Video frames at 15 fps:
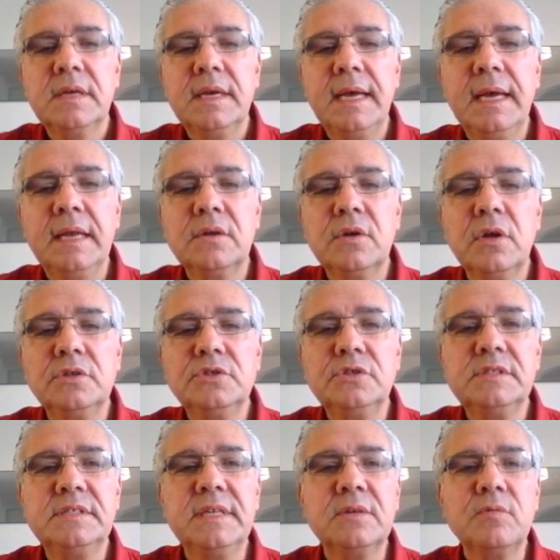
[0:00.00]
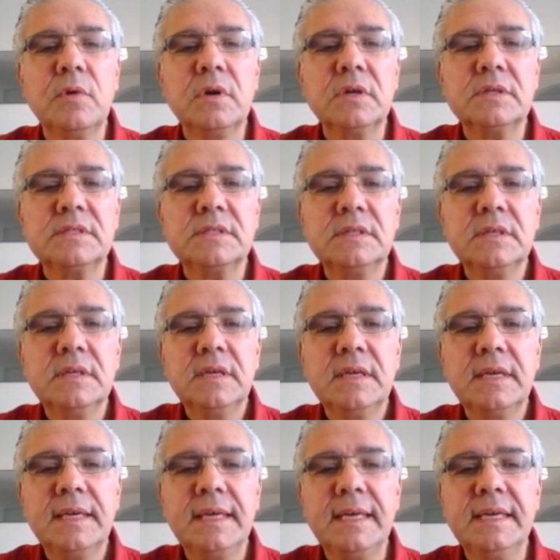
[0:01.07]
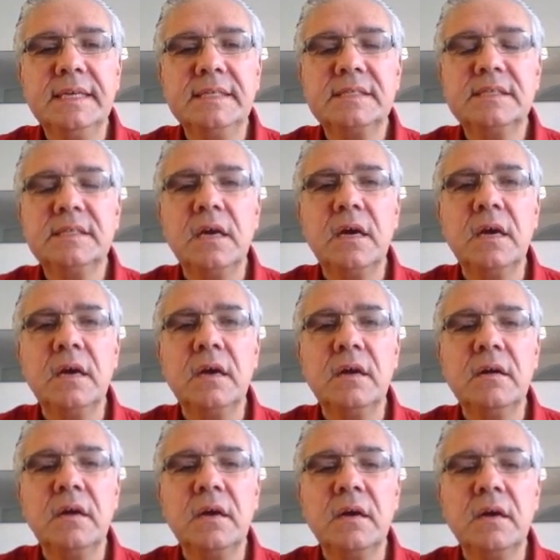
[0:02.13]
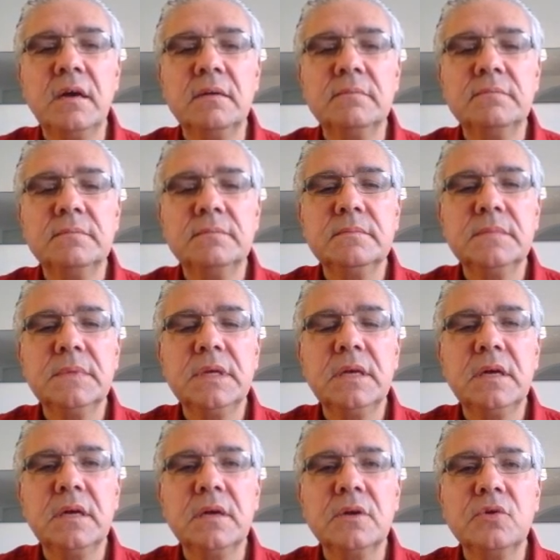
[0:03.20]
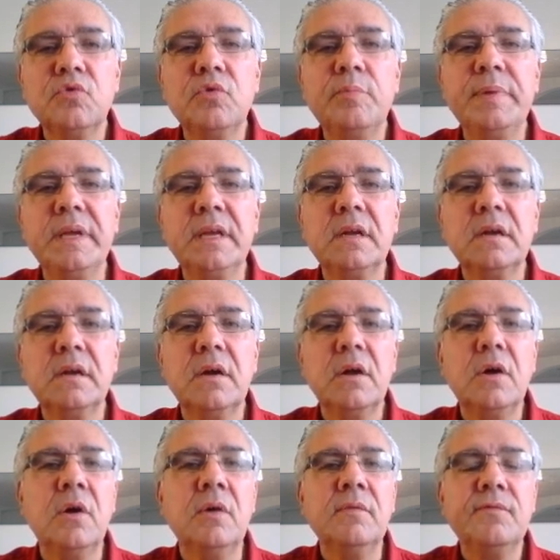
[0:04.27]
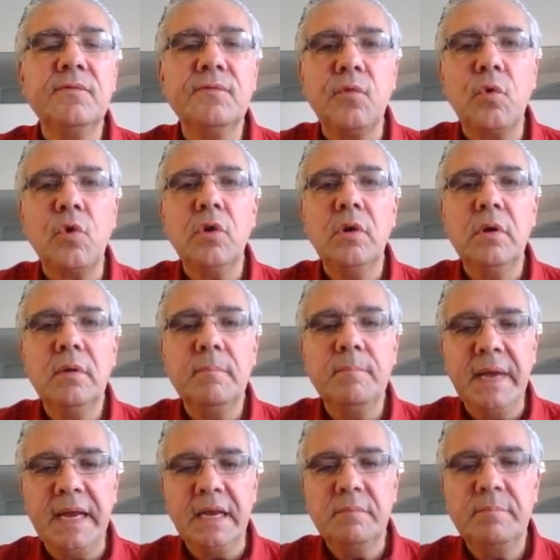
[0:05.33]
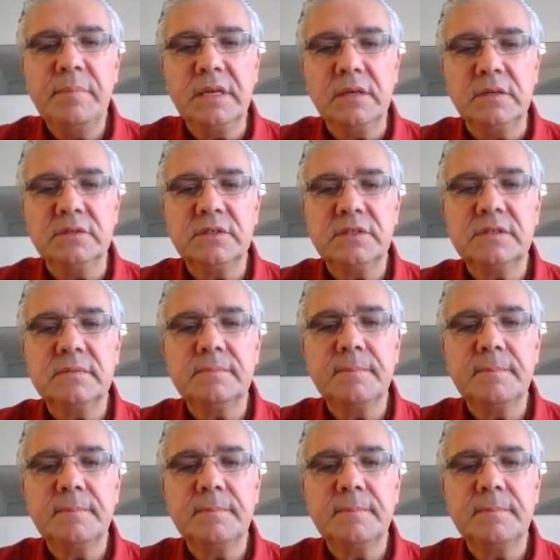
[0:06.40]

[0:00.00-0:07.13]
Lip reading: And conscious networks is a grouping of 4 main pillars.